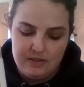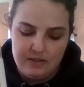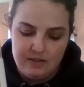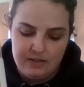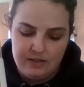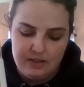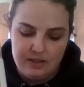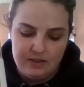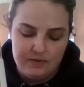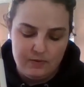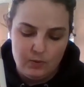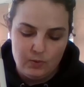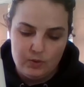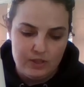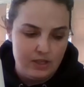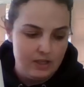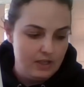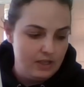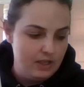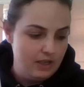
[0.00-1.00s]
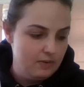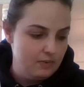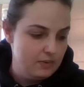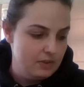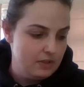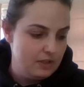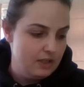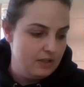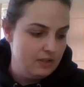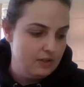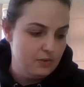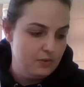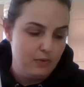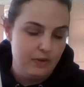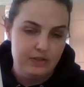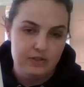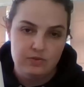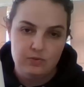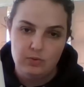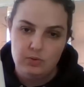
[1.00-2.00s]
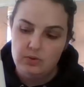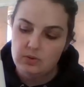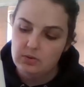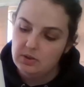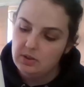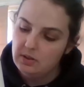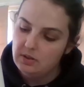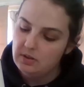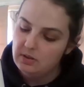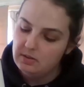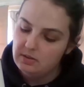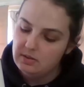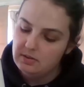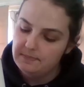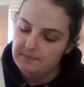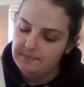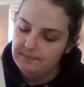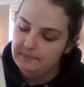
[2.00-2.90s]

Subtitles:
I think it's 14 count, and the threads are on cards.